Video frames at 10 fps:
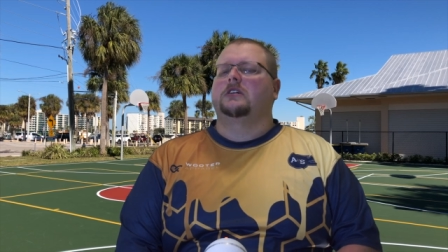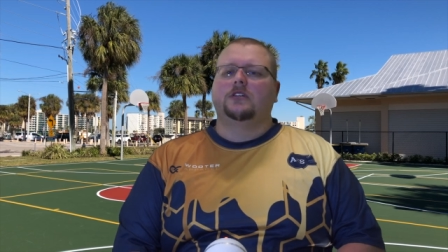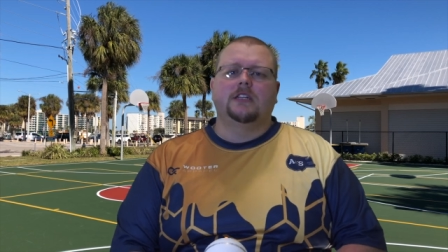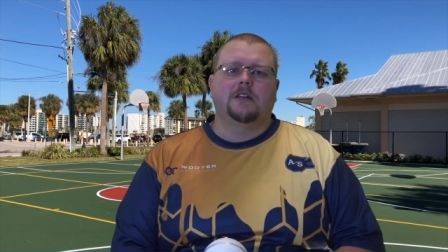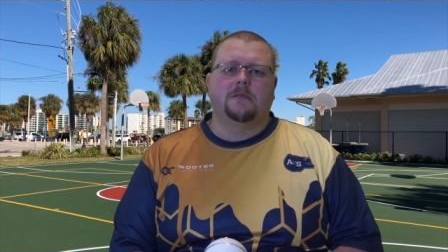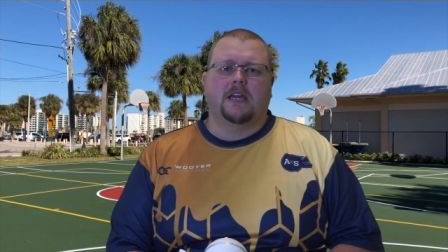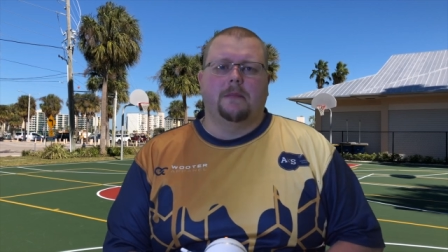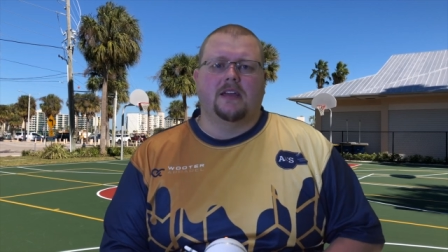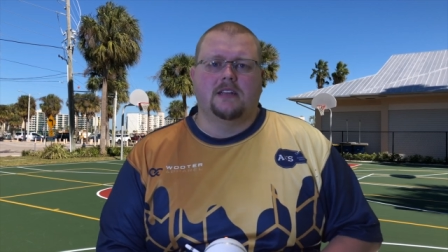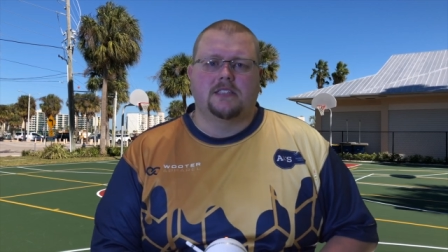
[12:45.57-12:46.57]
You need to be
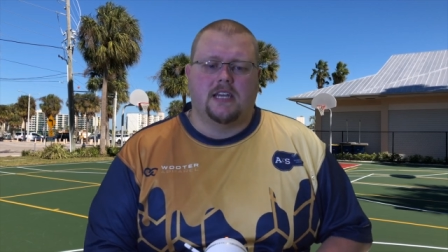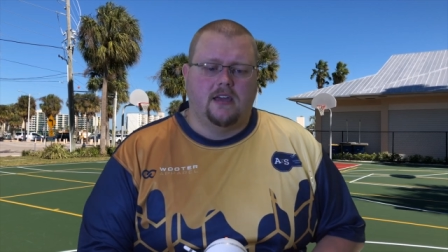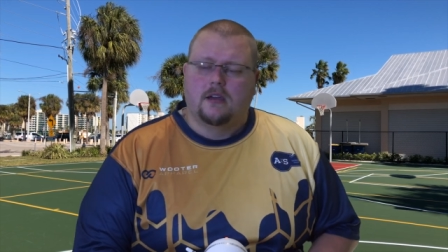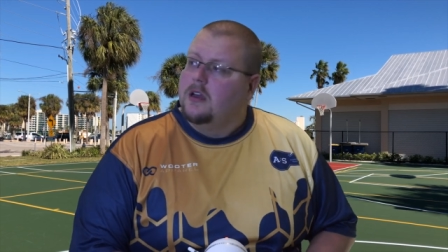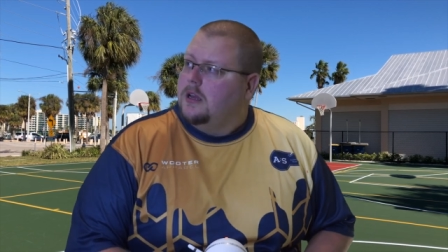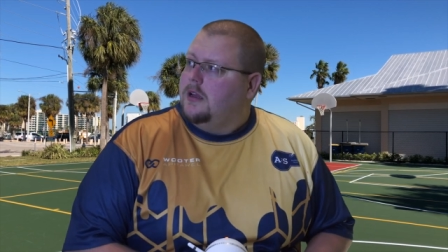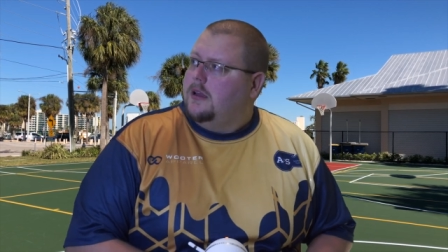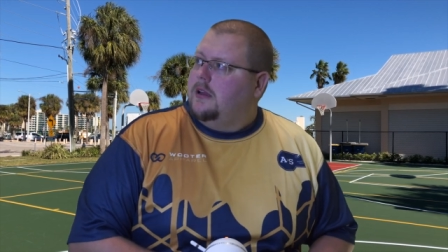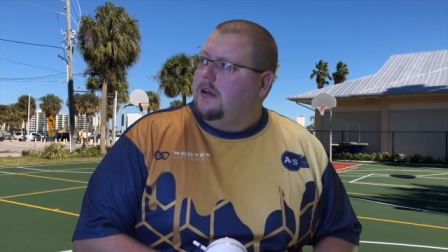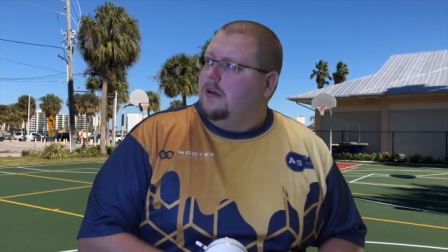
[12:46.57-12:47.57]
coming in and saying,
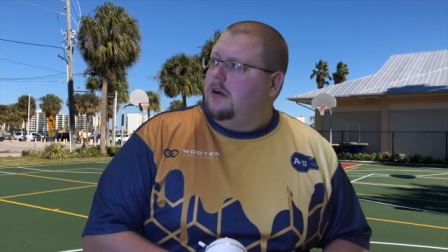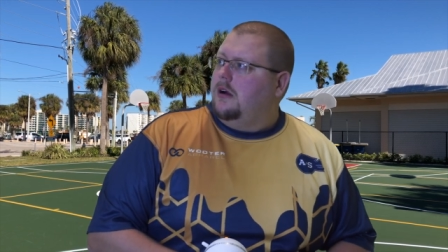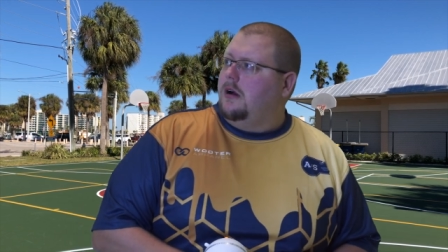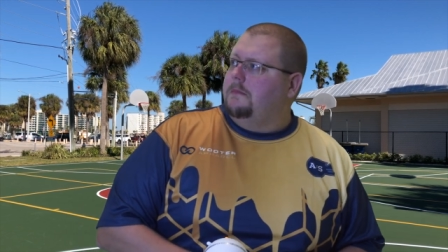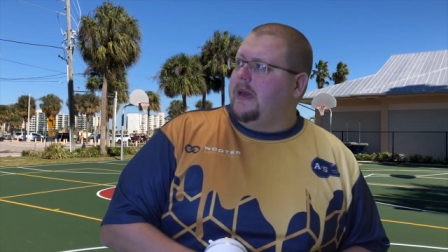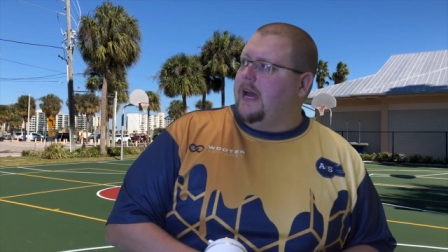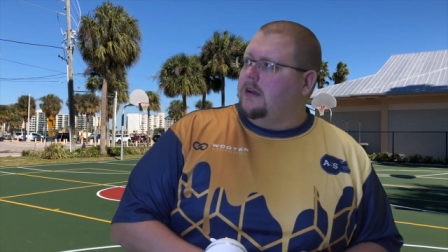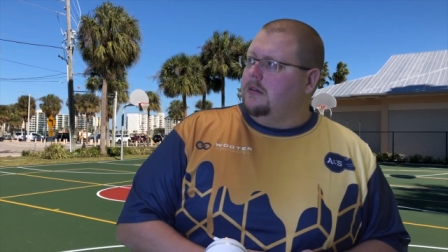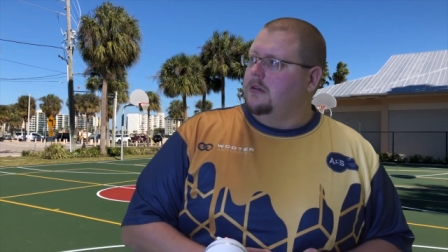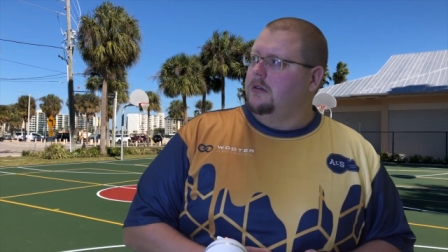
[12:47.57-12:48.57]
oh
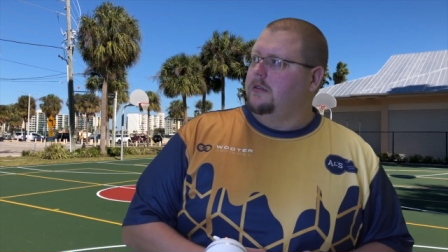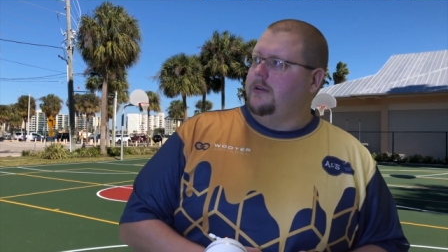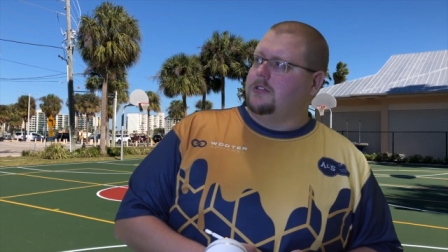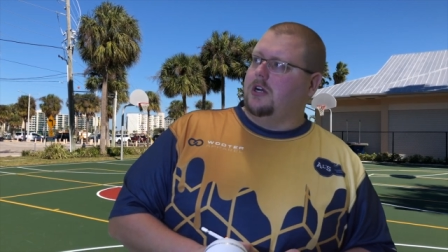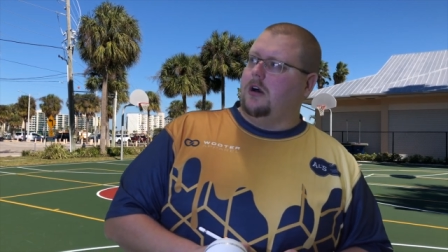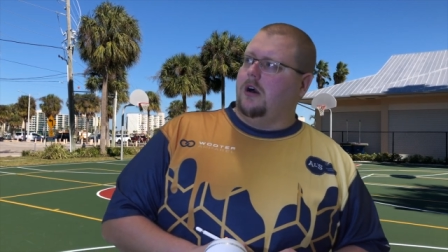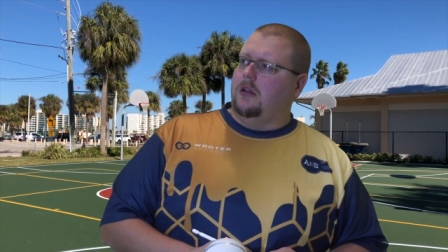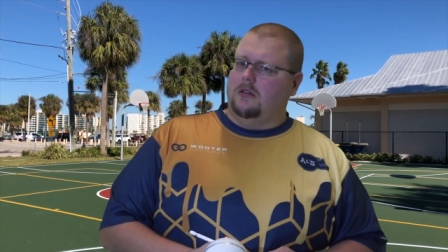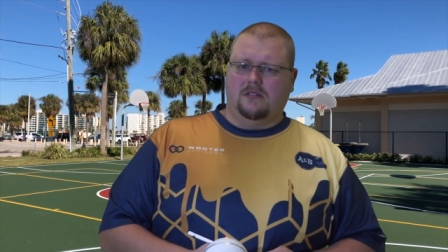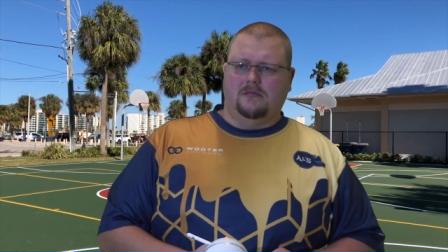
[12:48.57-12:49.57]
man, they're
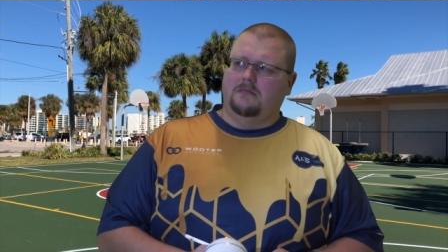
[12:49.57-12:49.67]
tall,